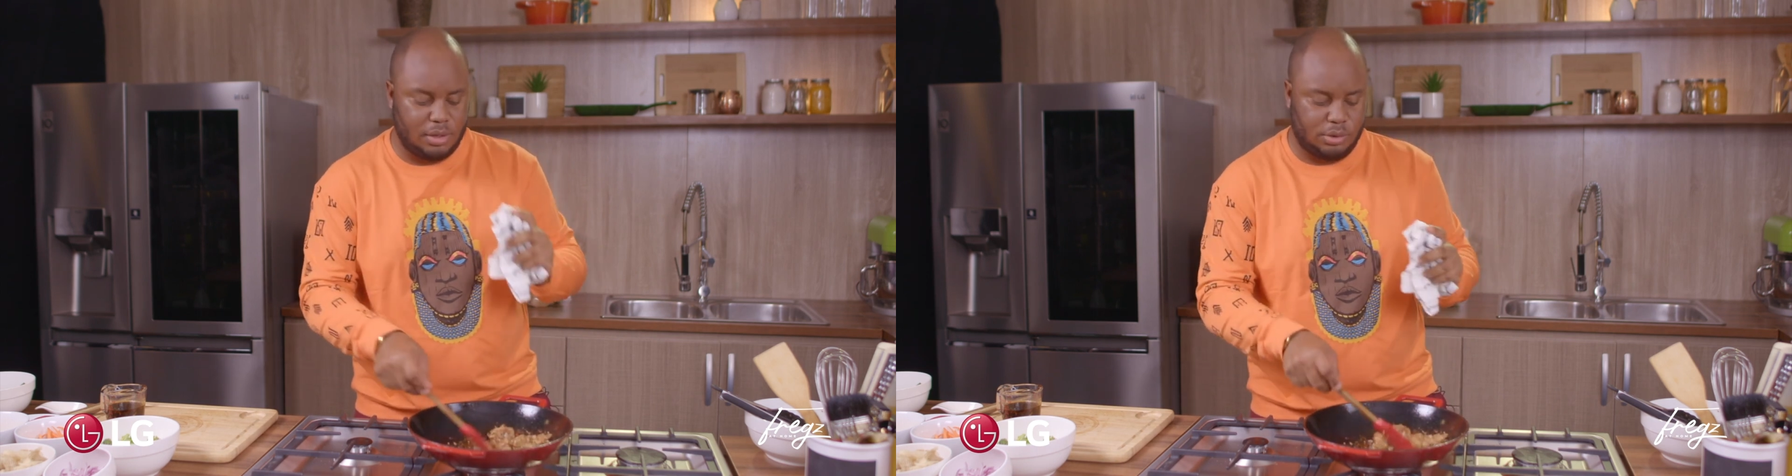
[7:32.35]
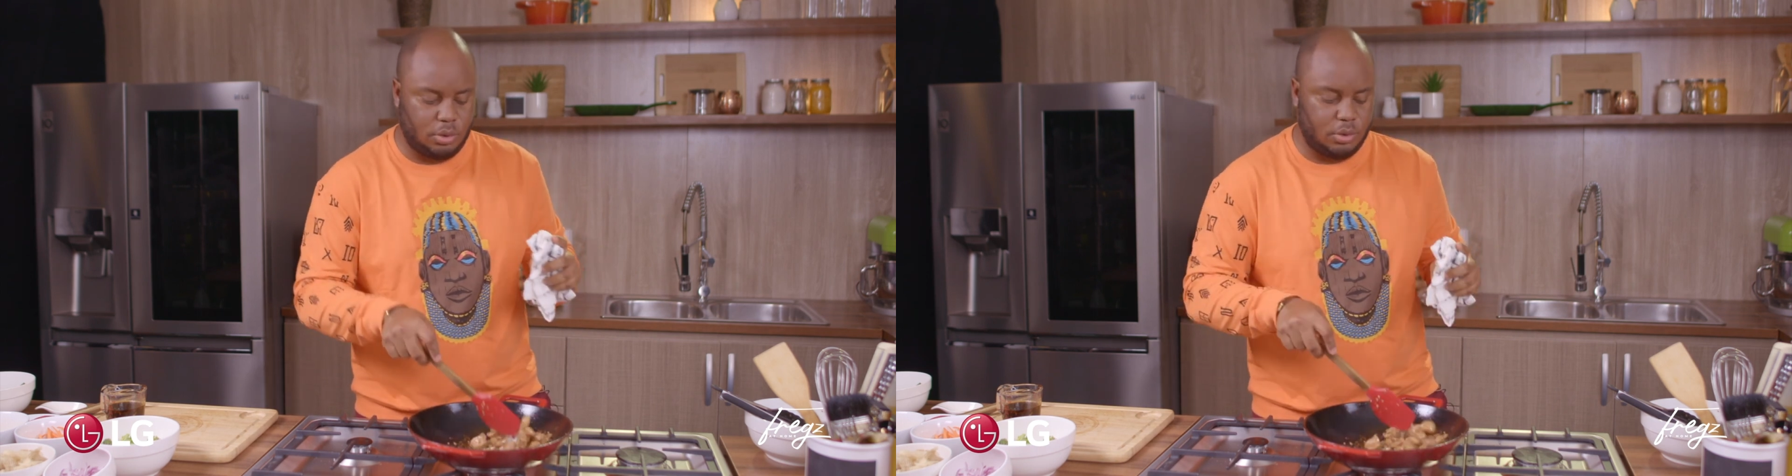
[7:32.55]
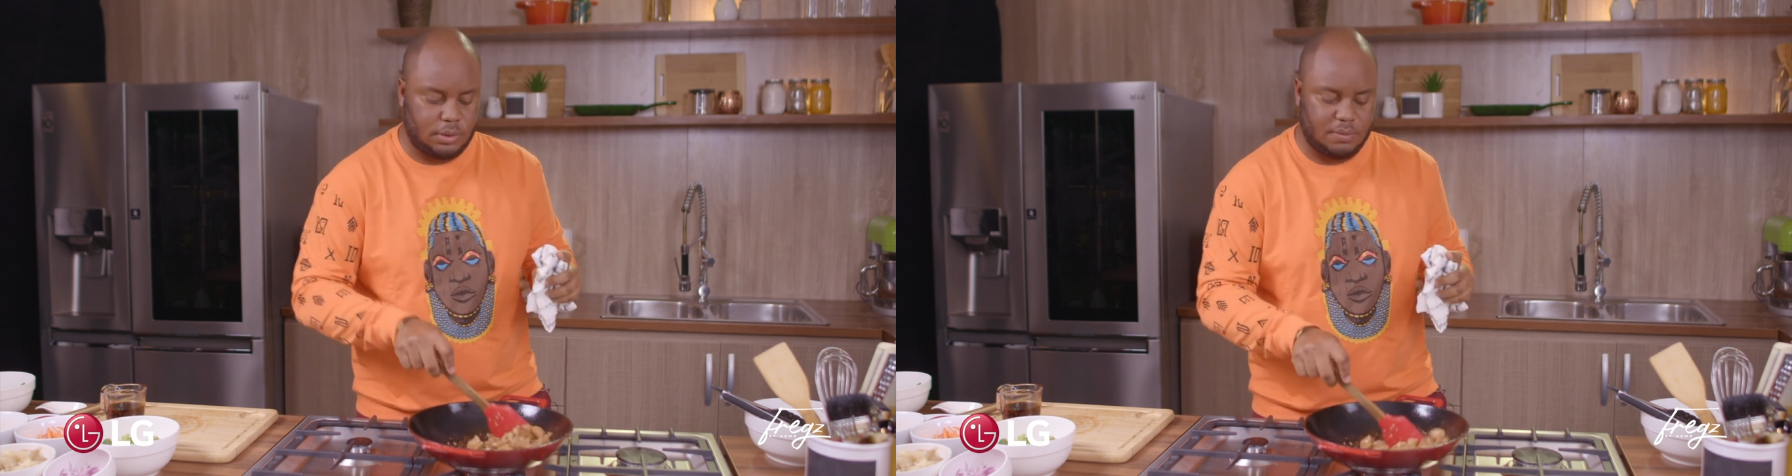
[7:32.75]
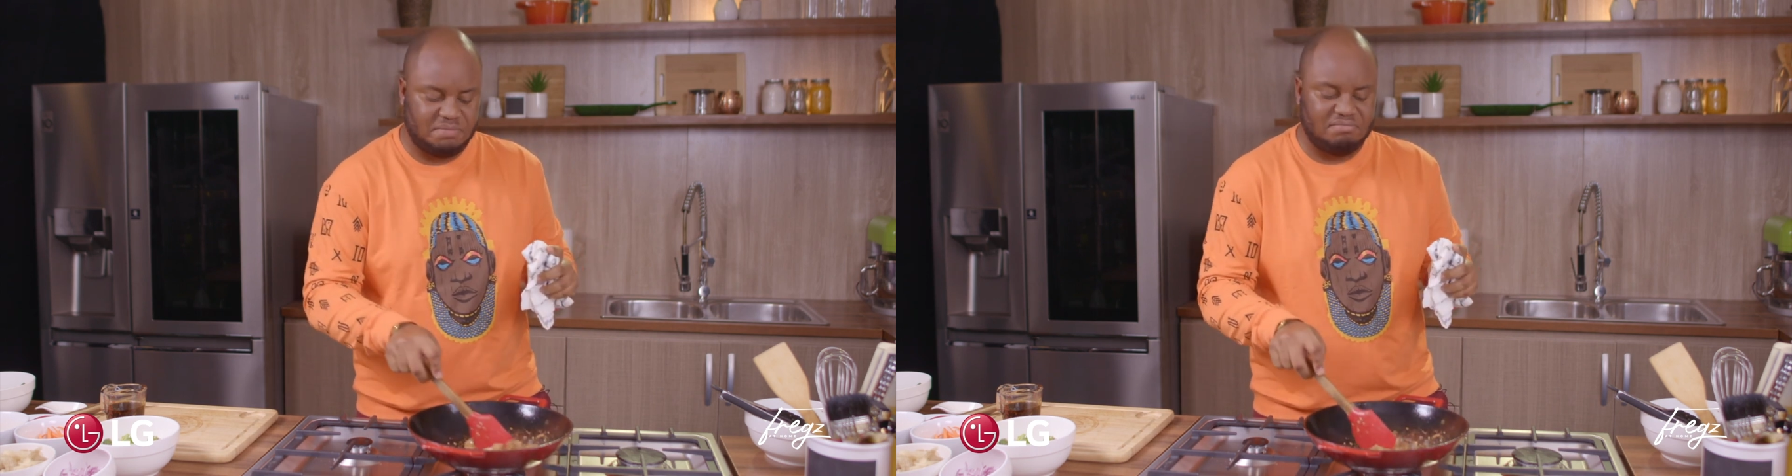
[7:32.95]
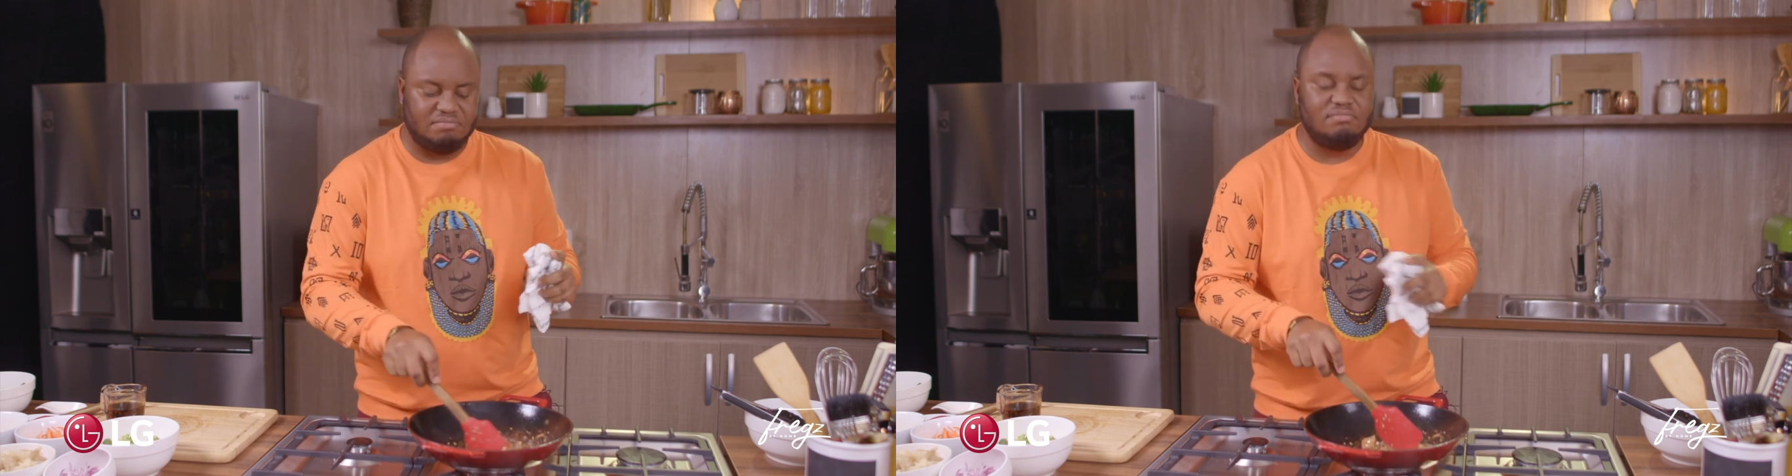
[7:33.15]

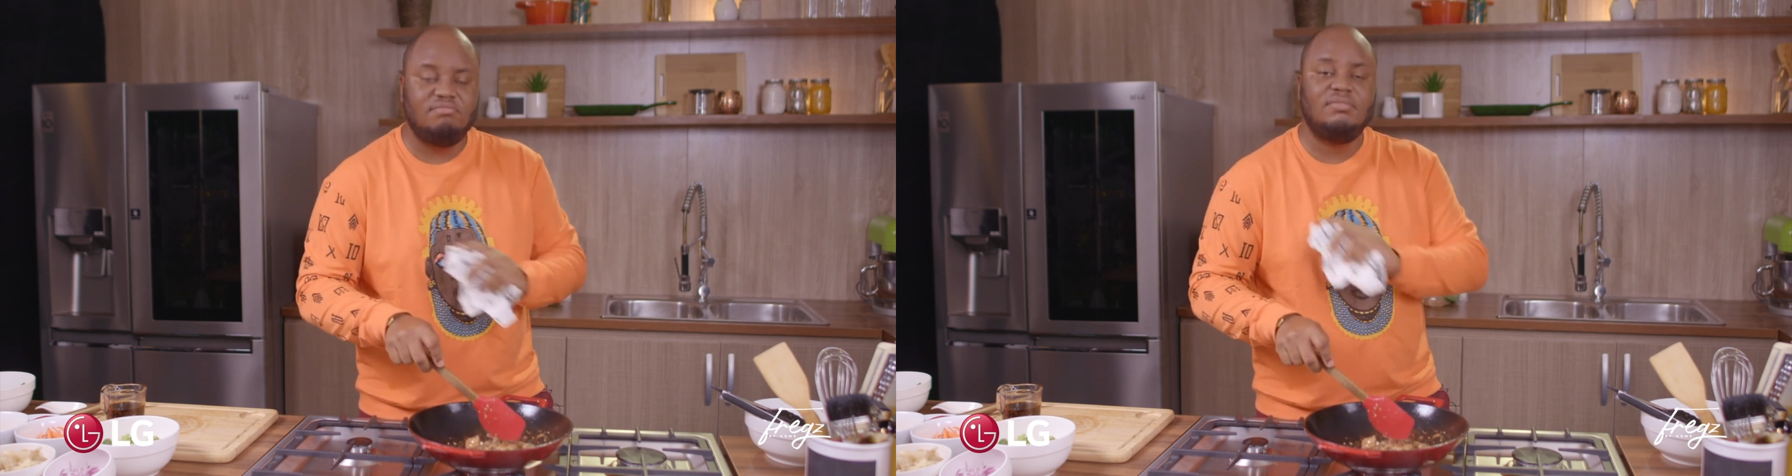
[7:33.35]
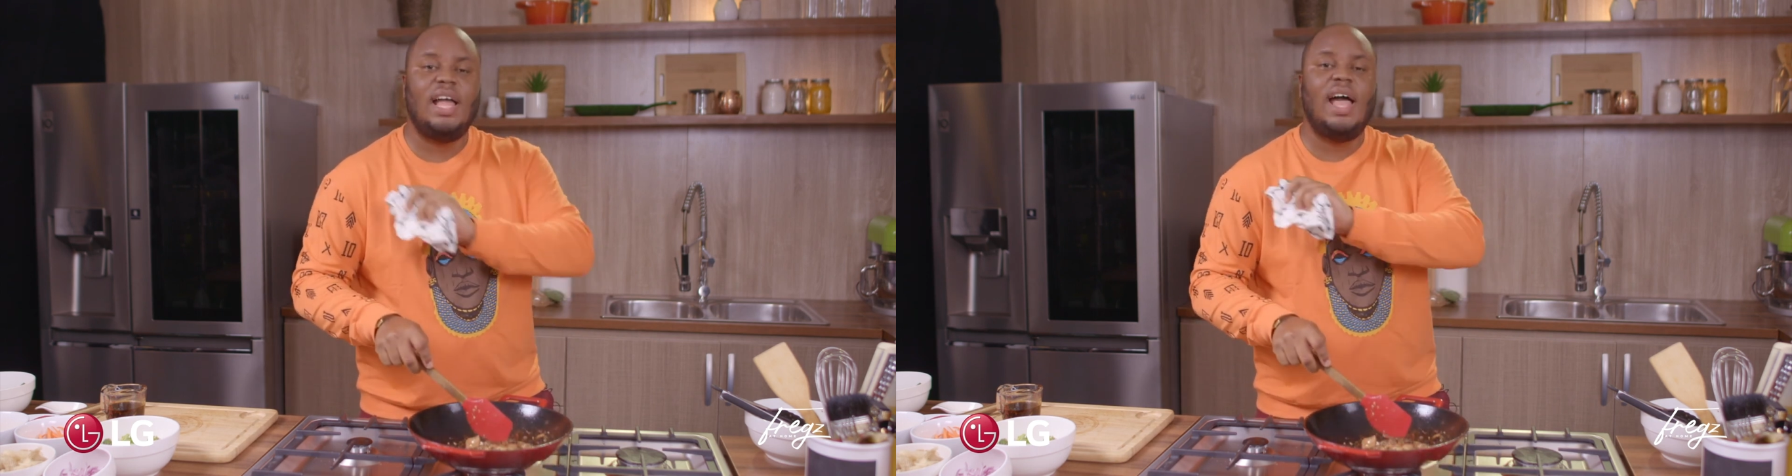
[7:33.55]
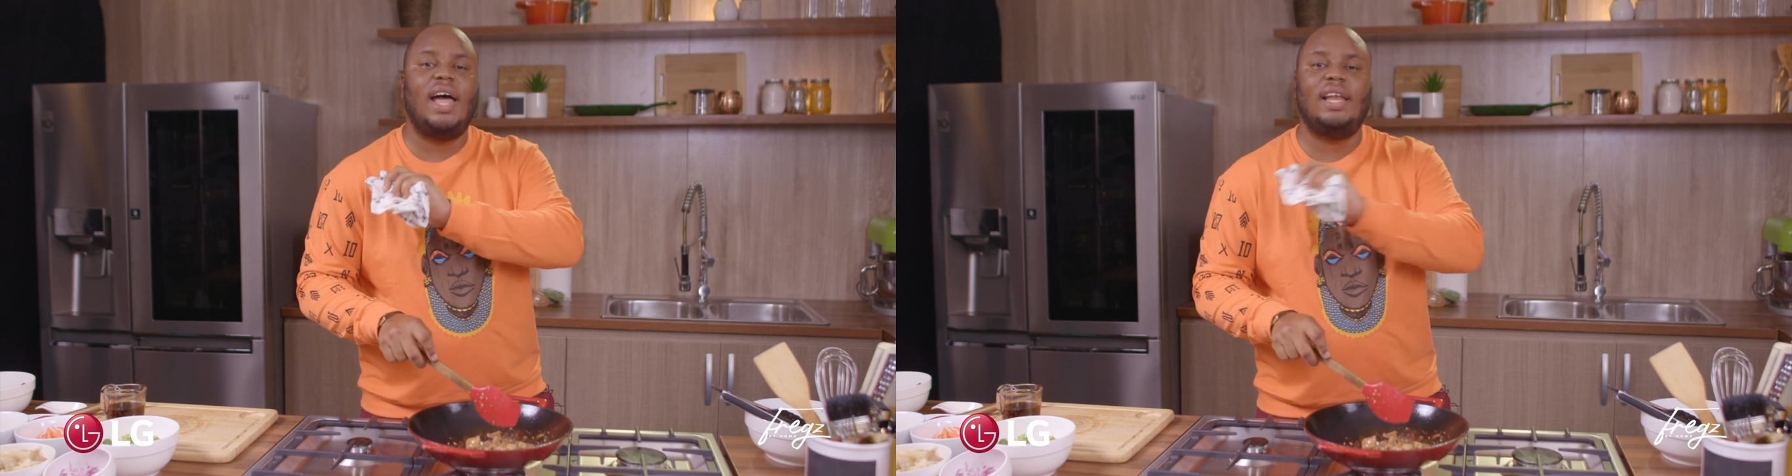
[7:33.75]
sauce,